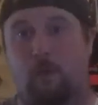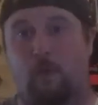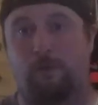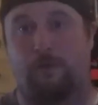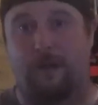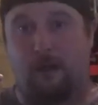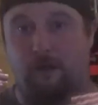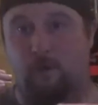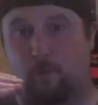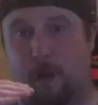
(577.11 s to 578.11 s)
or very
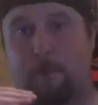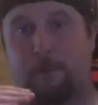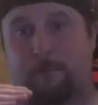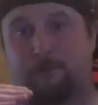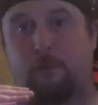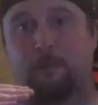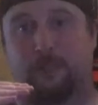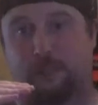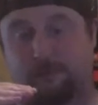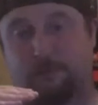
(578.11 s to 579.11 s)
underwhelming
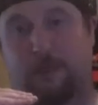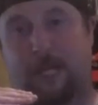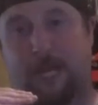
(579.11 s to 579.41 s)
performances from the